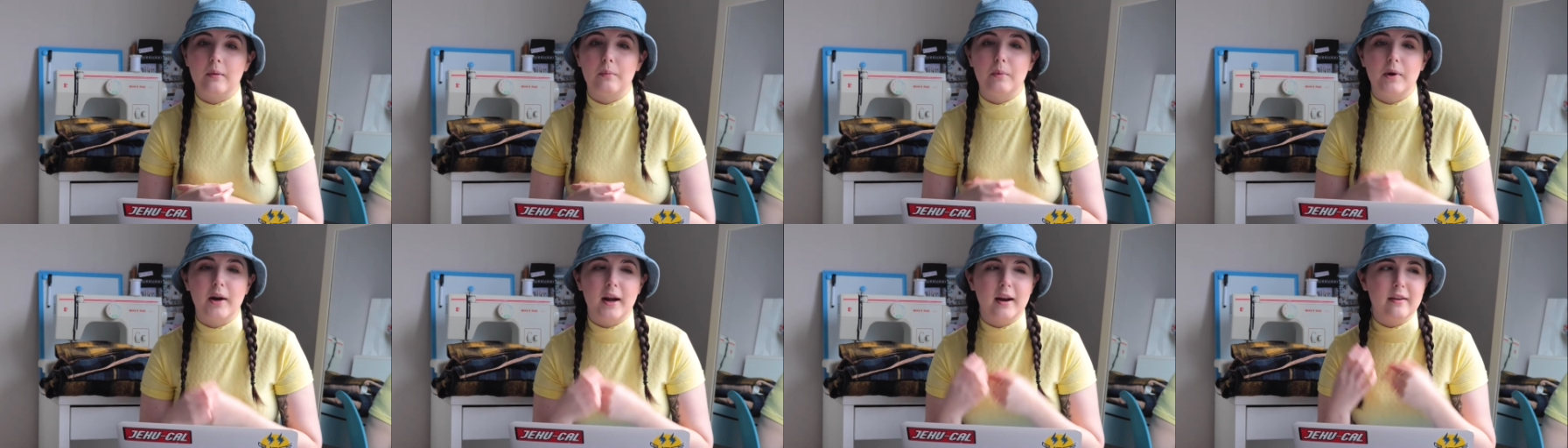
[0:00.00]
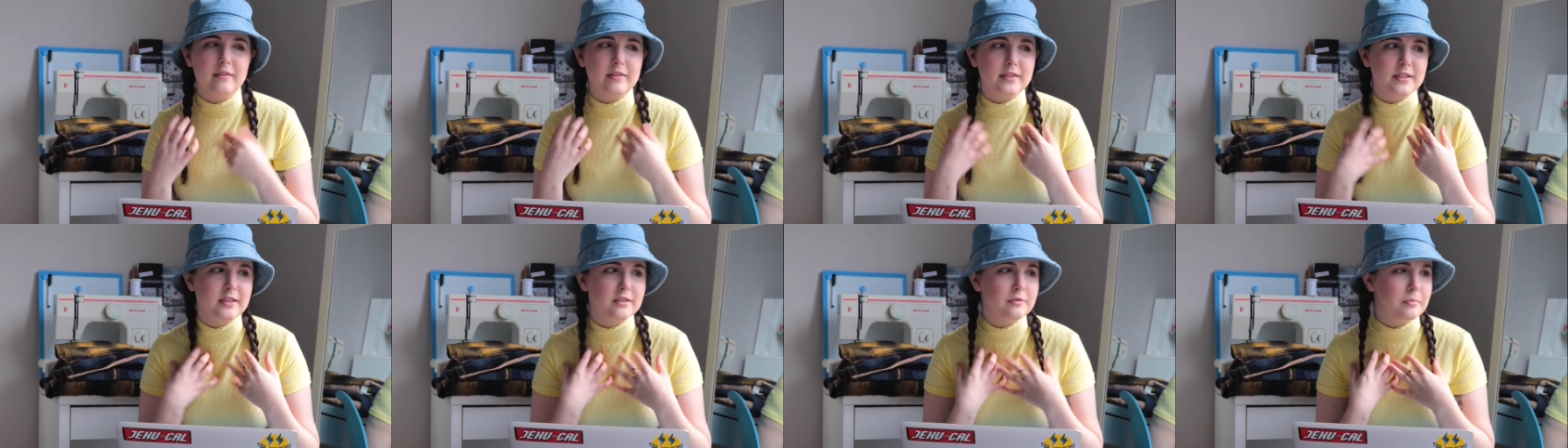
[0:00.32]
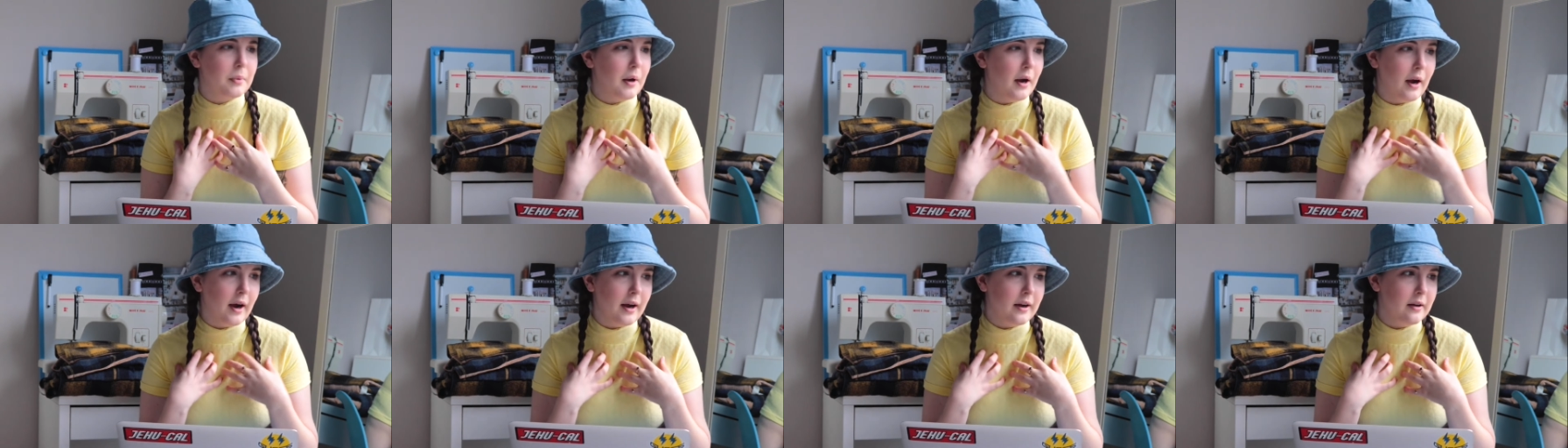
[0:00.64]
When I received
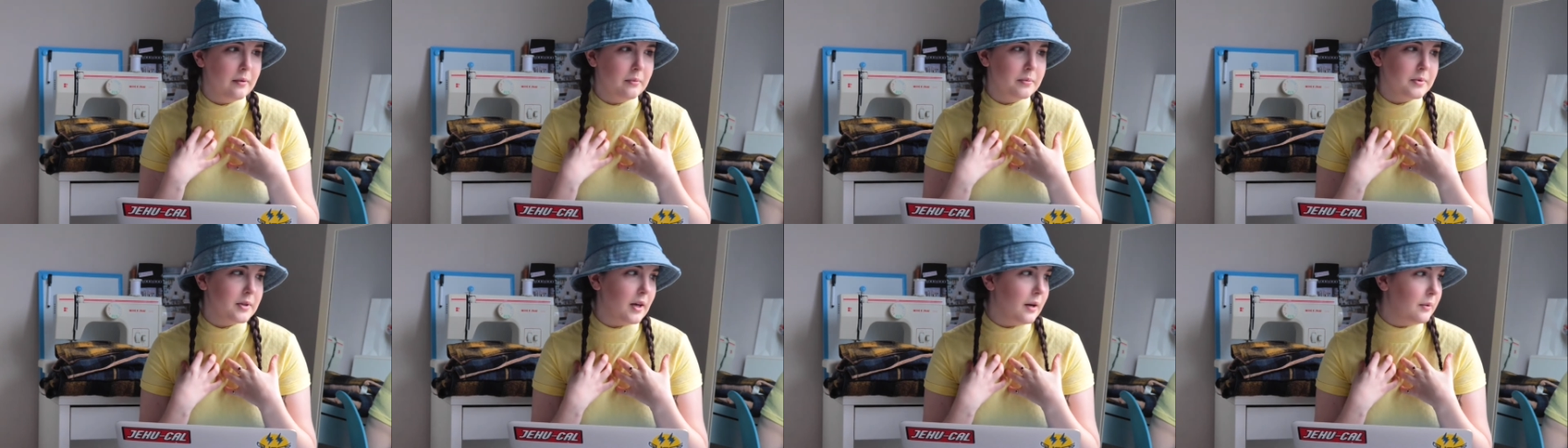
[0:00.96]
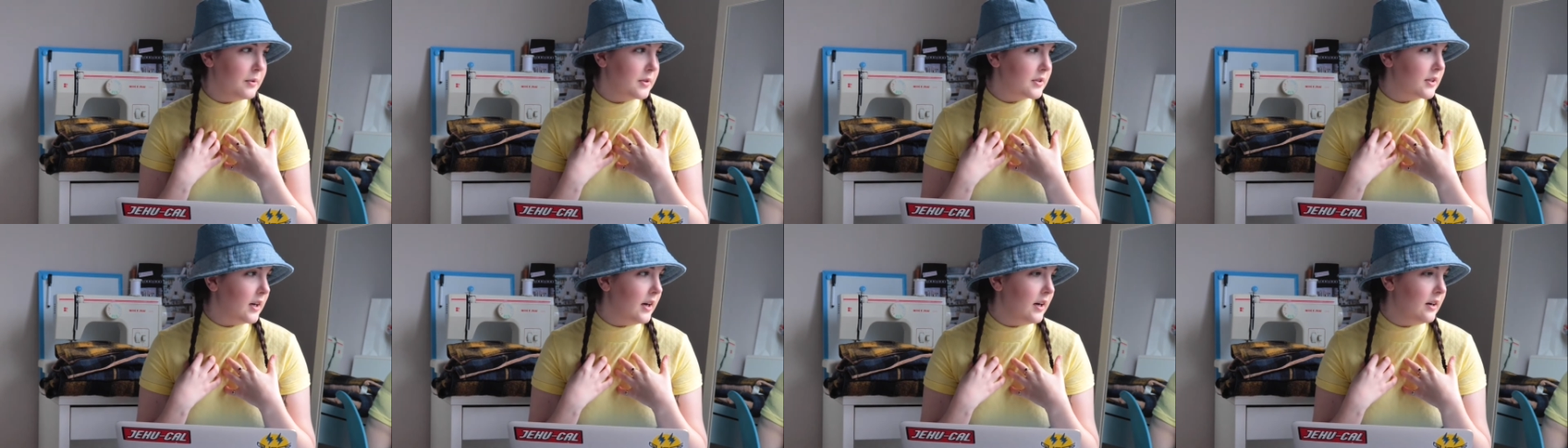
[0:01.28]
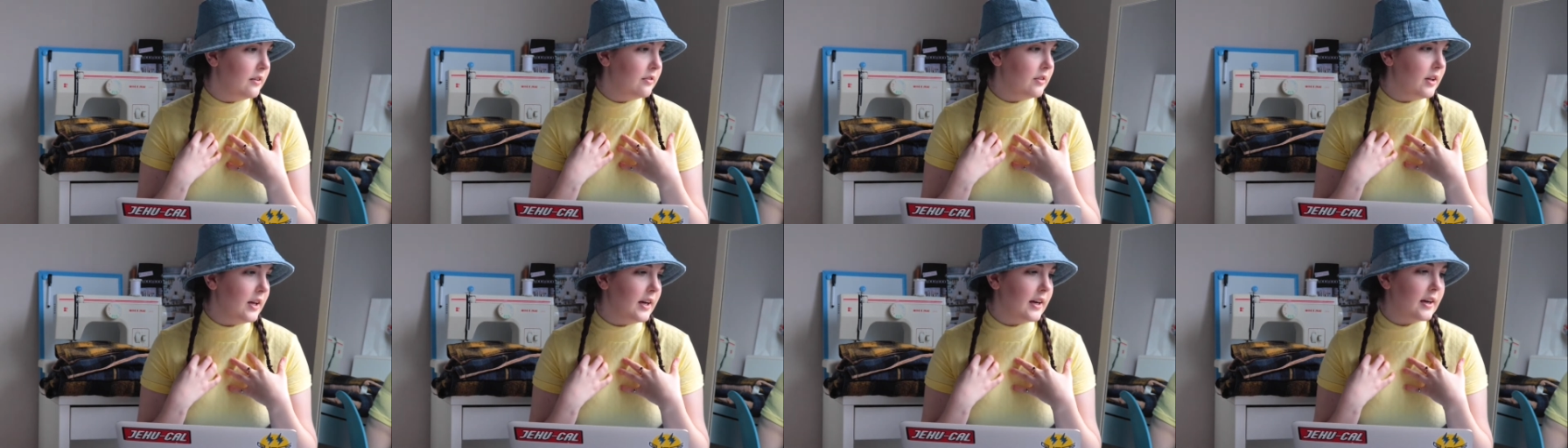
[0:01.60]
my items, I was kind
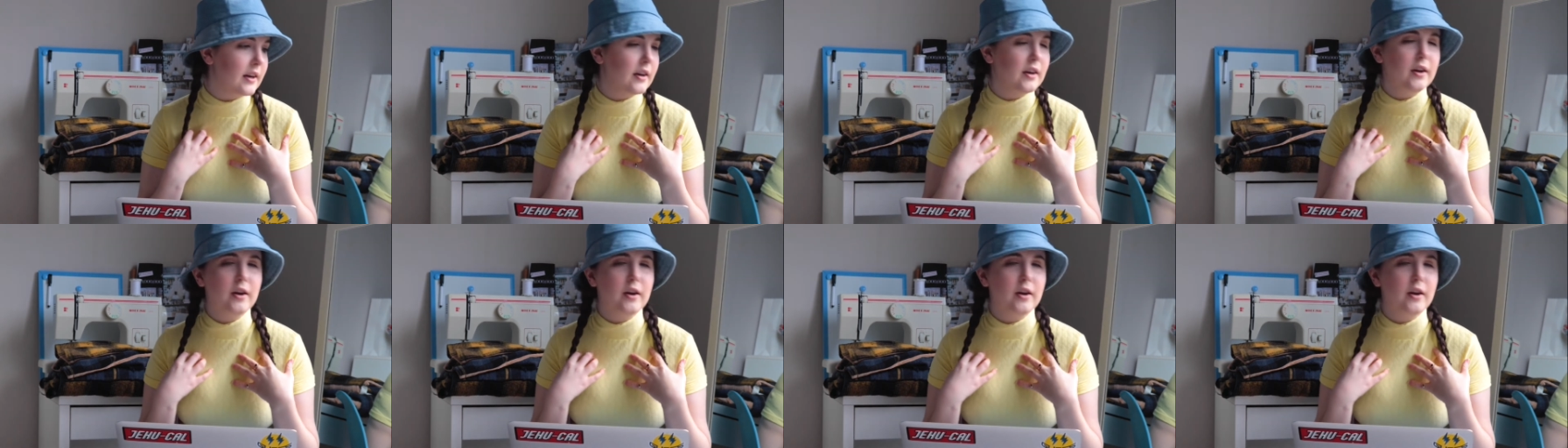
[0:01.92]
of like,